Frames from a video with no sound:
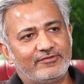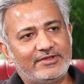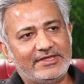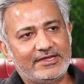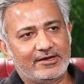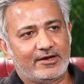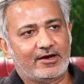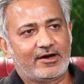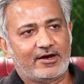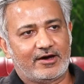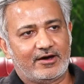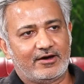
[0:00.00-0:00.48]

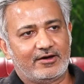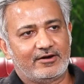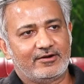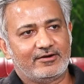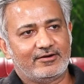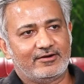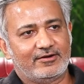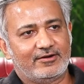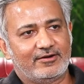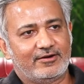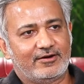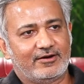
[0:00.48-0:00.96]
we are
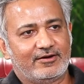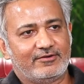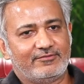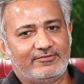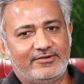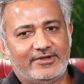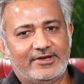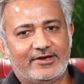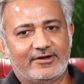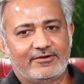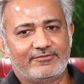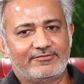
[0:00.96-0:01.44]

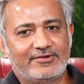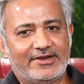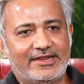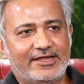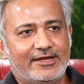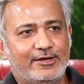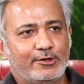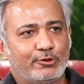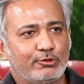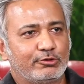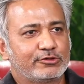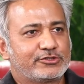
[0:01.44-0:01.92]
we are very
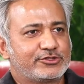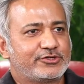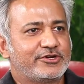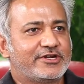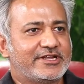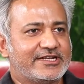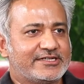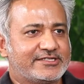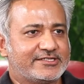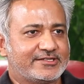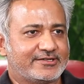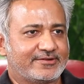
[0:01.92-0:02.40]
close to
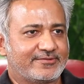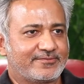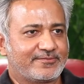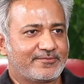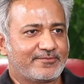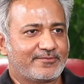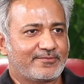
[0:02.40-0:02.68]
nature.